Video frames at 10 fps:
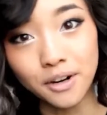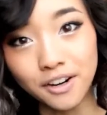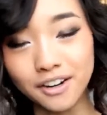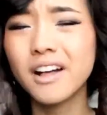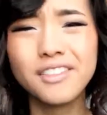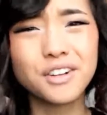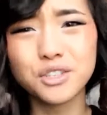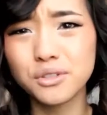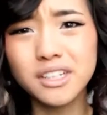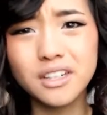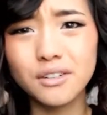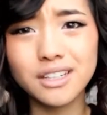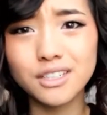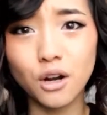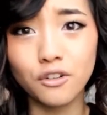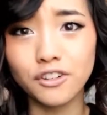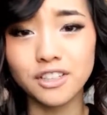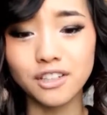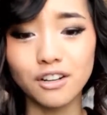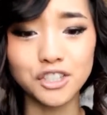burger. There's really no need to
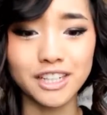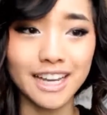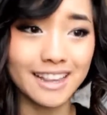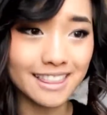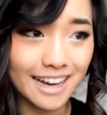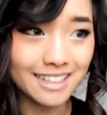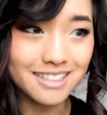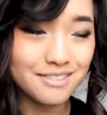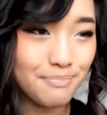overindulge and get that